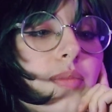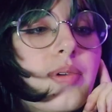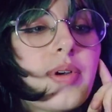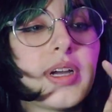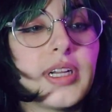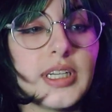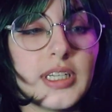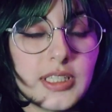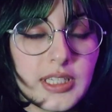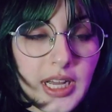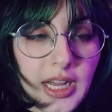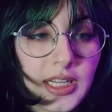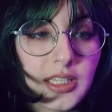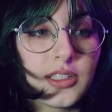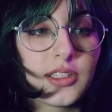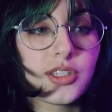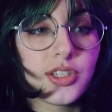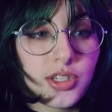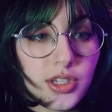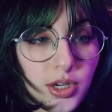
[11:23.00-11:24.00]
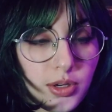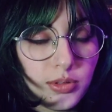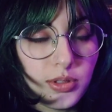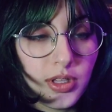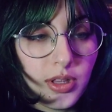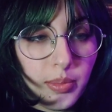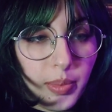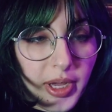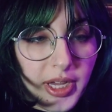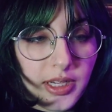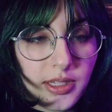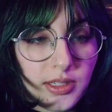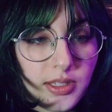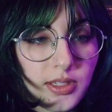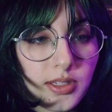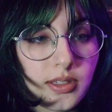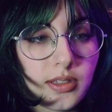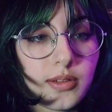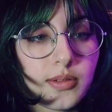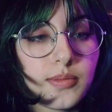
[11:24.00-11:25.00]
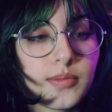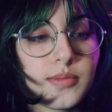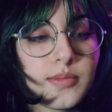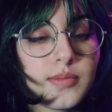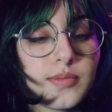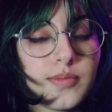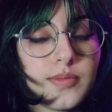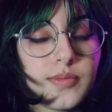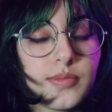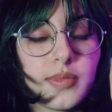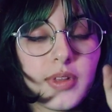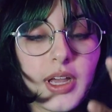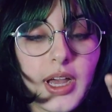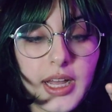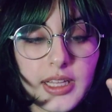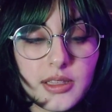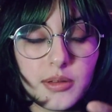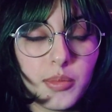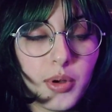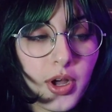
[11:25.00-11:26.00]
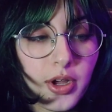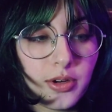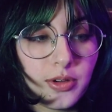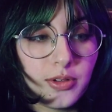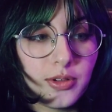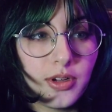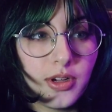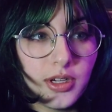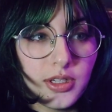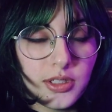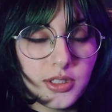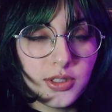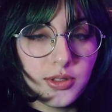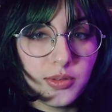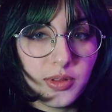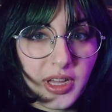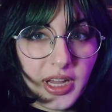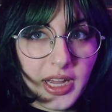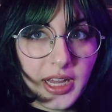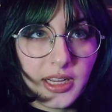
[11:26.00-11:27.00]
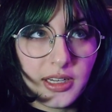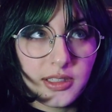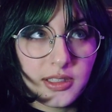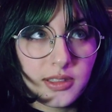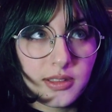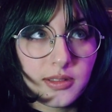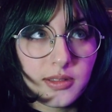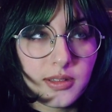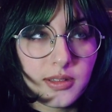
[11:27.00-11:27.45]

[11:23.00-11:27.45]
I need to add the snow to the base, add the model onto that,